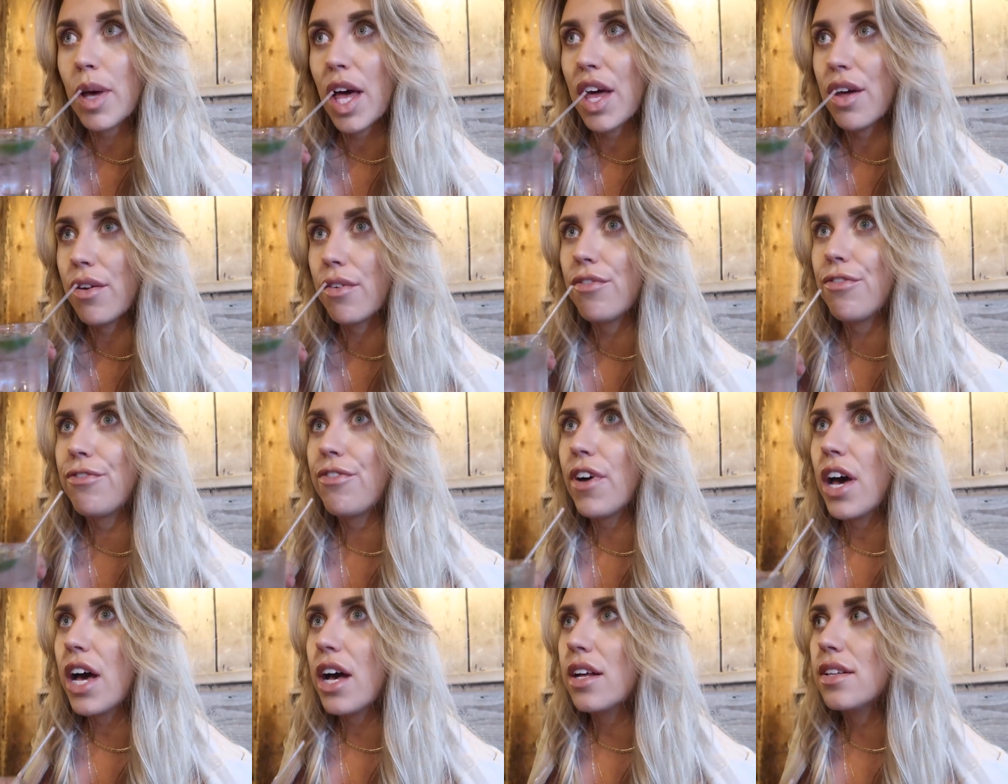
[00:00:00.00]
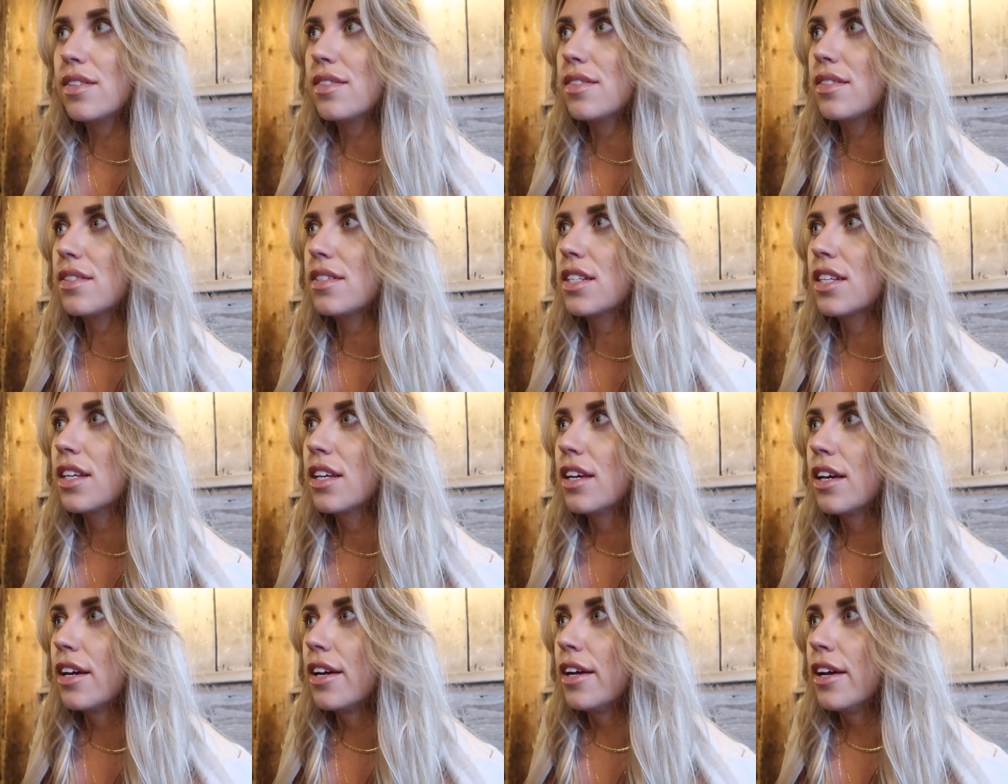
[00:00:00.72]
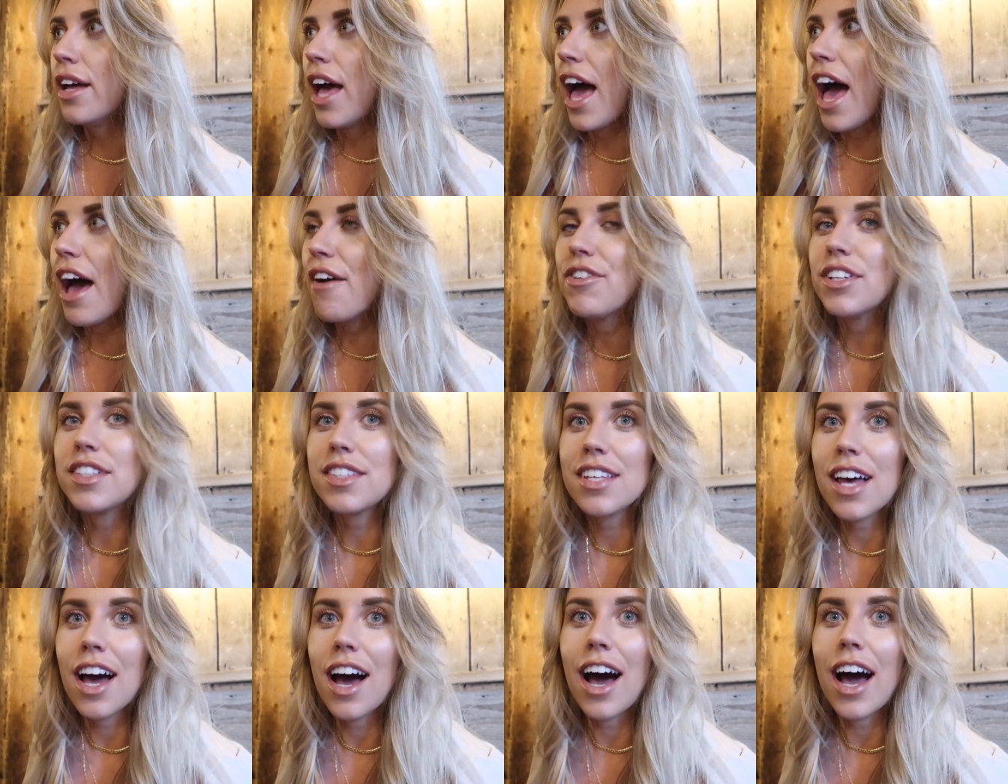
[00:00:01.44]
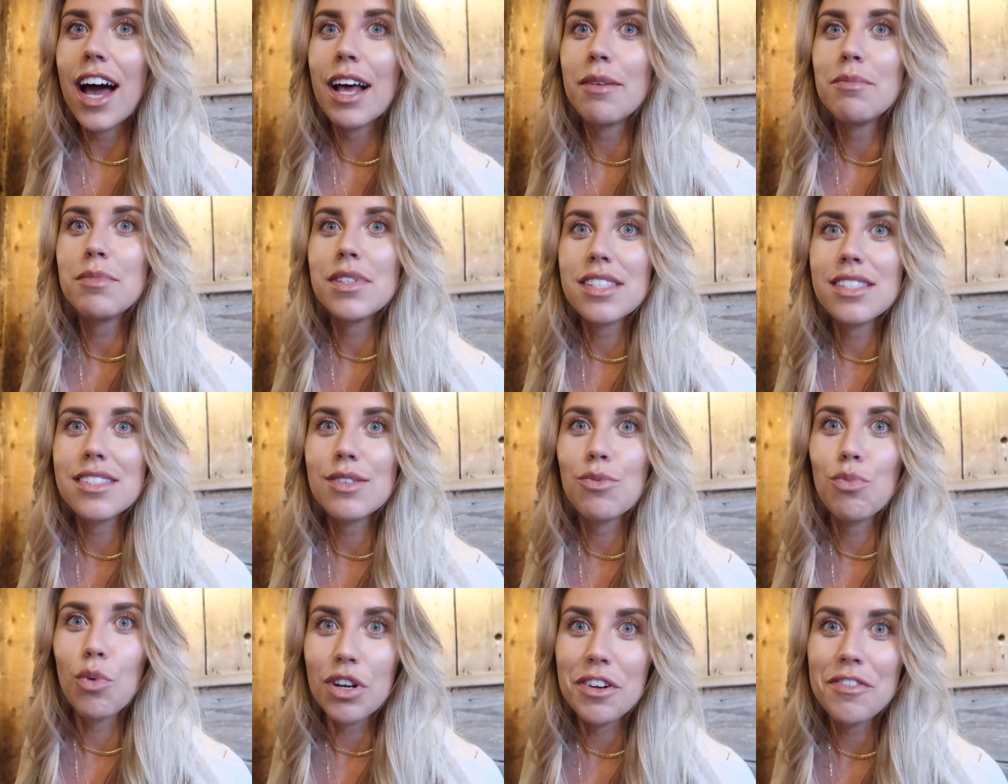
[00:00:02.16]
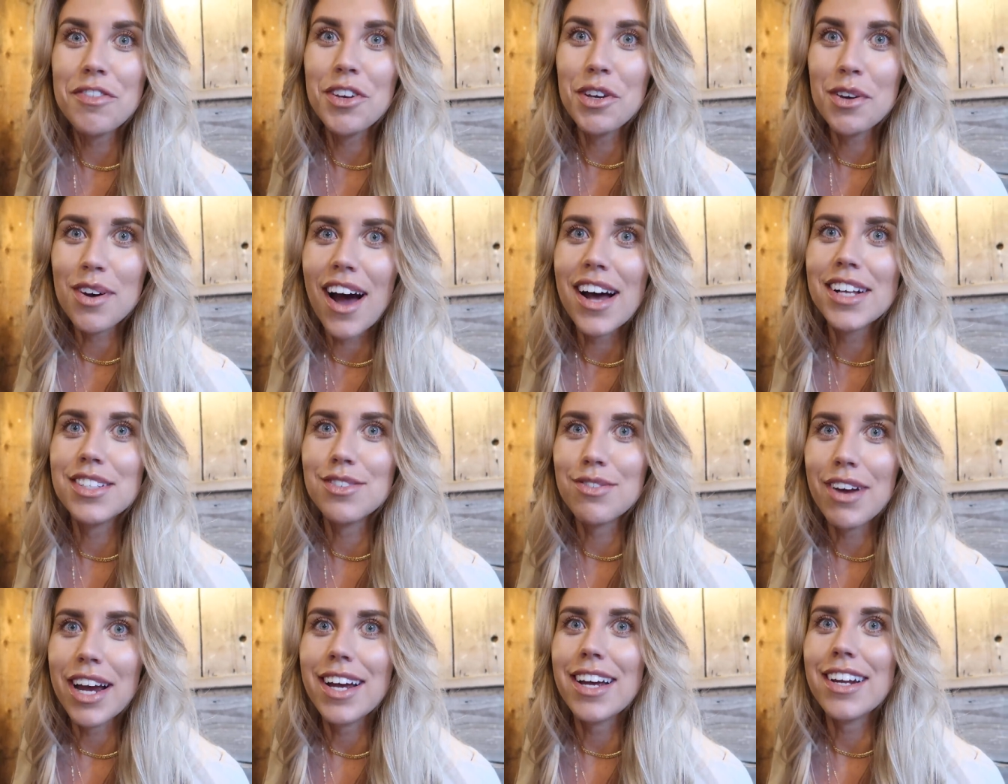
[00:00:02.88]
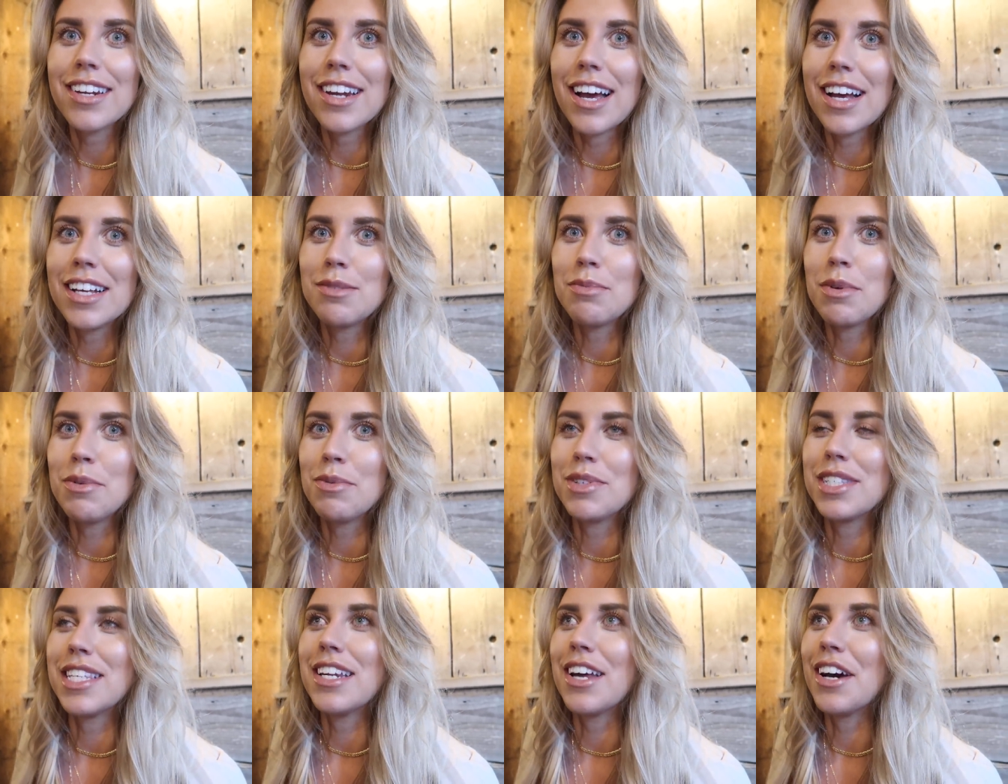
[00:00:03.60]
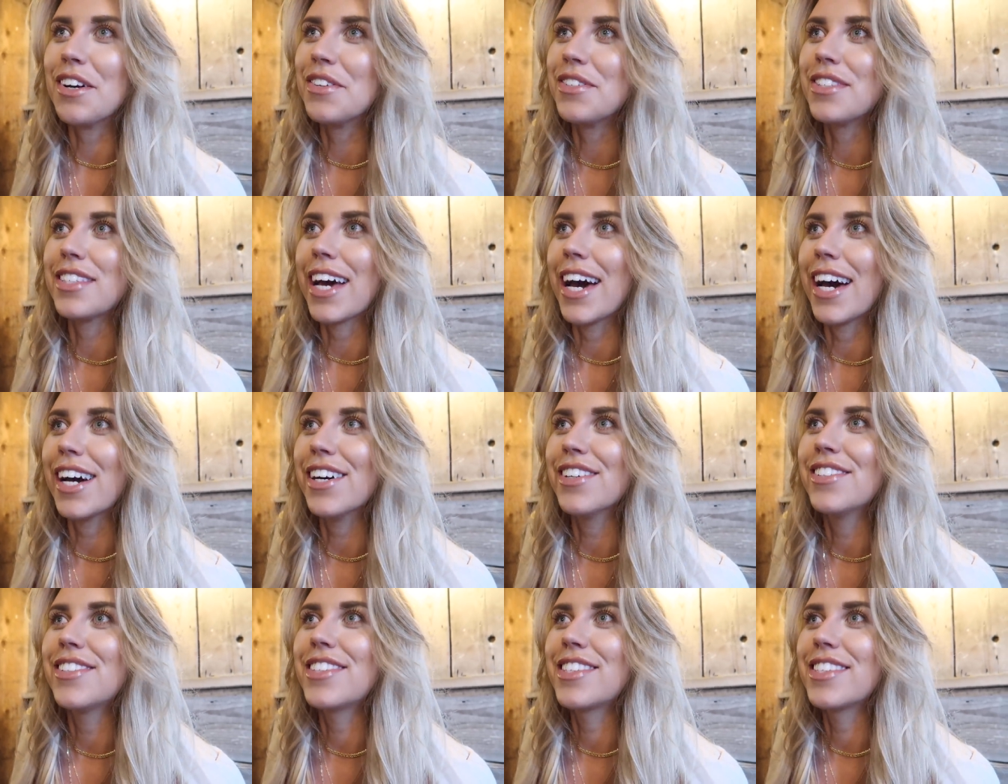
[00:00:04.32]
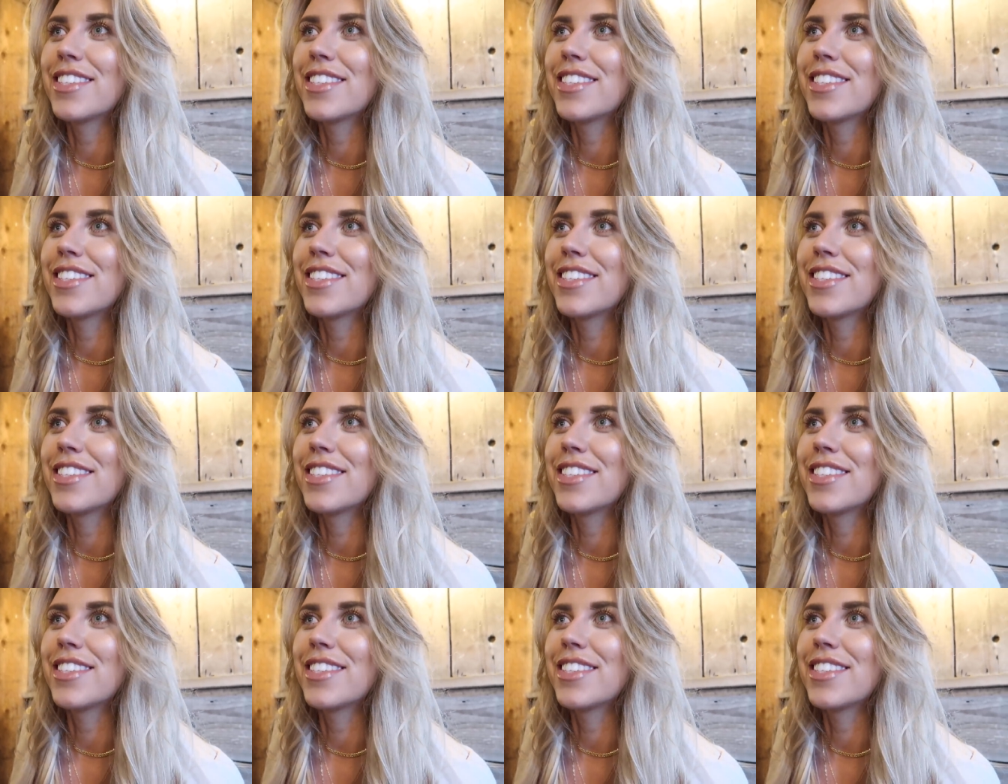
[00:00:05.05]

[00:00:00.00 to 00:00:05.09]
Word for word: my first ever time one of you guys recognised me was in Oast House.